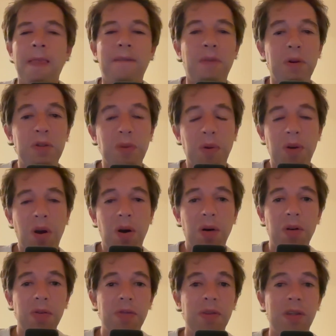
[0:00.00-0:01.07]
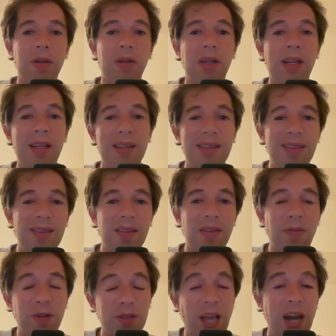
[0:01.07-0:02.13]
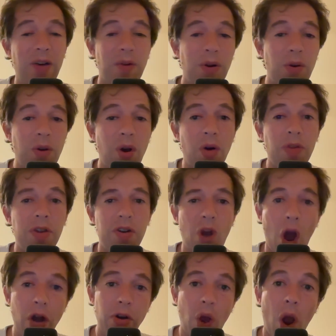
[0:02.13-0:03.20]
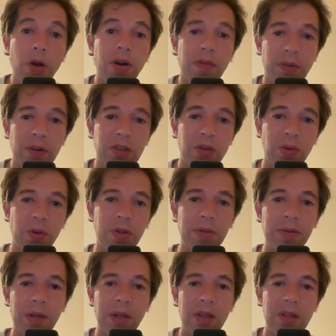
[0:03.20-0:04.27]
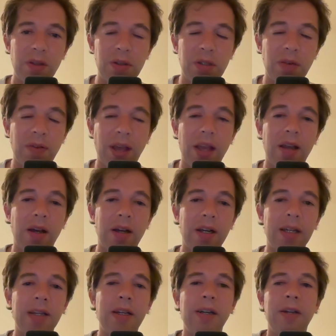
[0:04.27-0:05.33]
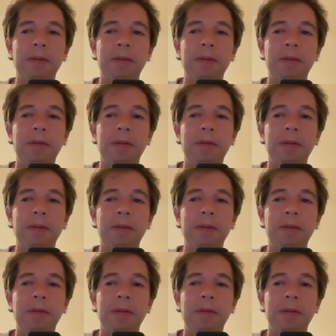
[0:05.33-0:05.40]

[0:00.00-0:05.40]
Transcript: First, the first category we'll call the non-controversial use of AI,